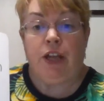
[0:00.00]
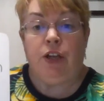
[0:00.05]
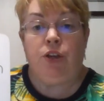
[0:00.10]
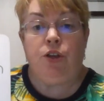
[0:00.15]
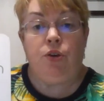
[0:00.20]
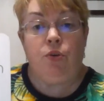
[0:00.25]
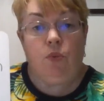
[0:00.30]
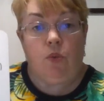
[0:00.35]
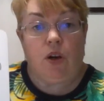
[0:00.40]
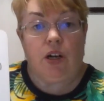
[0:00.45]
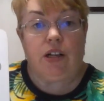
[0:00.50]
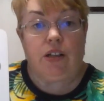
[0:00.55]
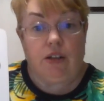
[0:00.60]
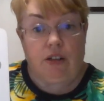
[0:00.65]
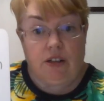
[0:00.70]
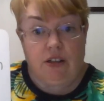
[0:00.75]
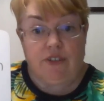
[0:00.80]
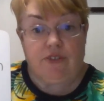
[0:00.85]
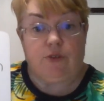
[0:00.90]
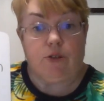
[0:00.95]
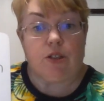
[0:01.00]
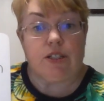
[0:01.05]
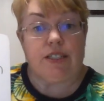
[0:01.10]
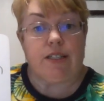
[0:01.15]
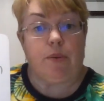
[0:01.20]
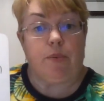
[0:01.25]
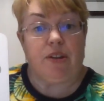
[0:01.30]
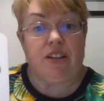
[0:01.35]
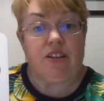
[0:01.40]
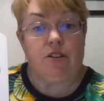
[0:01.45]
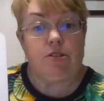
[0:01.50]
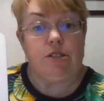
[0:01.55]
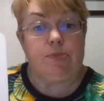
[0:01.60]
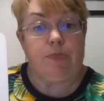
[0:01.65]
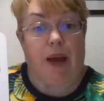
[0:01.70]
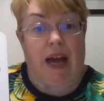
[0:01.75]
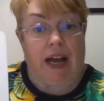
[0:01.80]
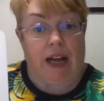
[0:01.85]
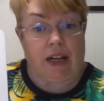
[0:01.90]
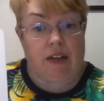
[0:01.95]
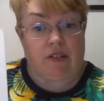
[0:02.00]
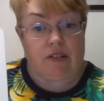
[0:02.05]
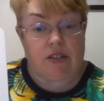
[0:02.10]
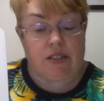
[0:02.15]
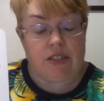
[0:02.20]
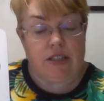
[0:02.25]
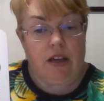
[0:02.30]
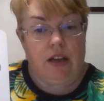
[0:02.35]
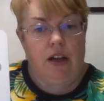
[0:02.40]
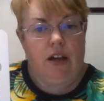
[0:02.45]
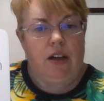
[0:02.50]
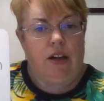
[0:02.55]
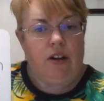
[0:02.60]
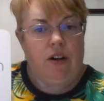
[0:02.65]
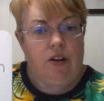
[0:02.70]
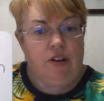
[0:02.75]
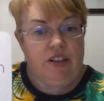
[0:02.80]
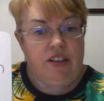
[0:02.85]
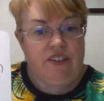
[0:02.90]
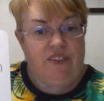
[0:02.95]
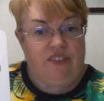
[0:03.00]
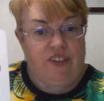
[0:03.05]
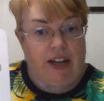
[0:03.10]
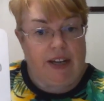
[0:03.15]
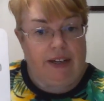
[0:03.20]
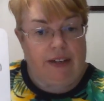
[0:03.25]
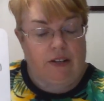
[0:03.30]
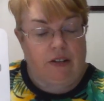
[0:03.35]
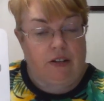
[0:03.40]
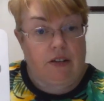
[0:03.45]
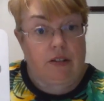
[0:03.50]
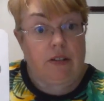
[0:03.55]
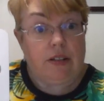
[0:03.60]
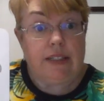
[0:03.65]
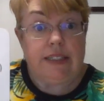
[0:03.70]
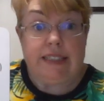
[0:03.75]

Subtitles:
you want to look for some of those patterns. Go to the final.